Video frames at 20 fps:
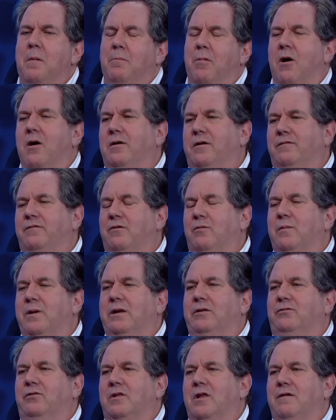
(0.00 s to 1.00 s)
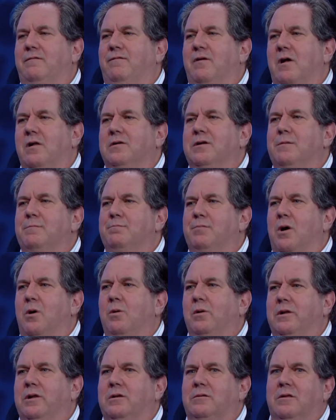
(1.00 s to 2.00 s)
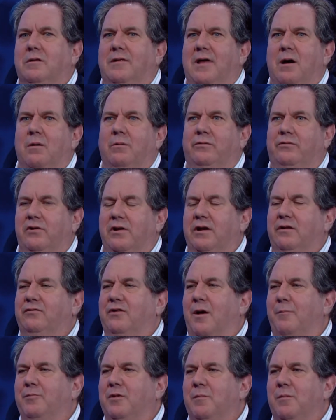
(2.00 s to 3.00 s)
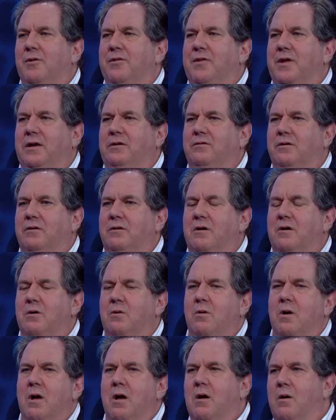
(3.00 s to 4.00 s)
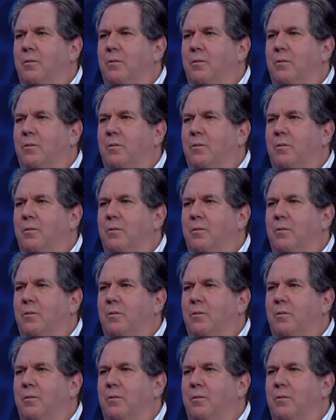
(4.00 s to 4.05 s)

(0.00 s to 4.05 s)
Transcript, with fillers: part of the reason they felt emboldened that that was an acceptable thing to do